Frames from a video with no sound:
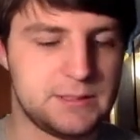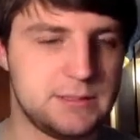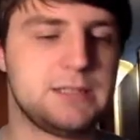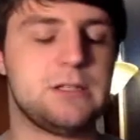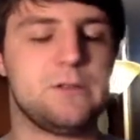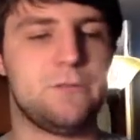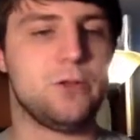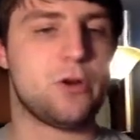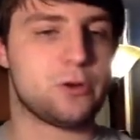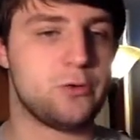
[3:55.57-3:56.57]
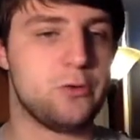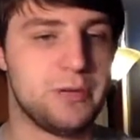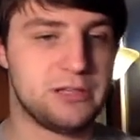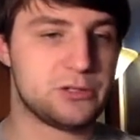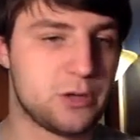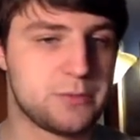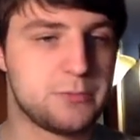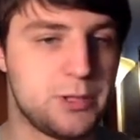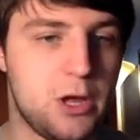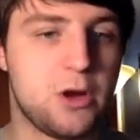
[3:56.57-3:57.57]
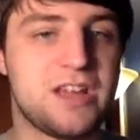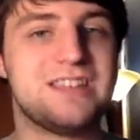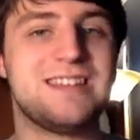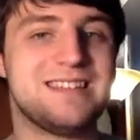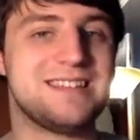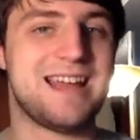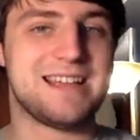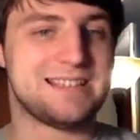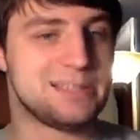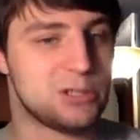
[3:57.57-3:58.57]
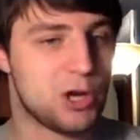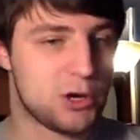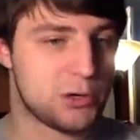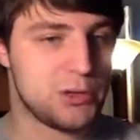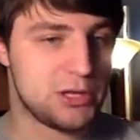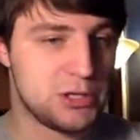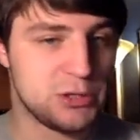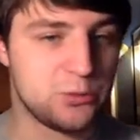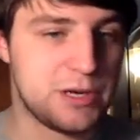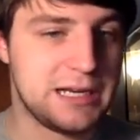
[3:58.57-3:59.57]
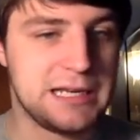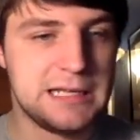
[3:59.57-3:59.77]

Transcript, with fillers: Link to the full article will be in the description below because it is a nice little article that you can read.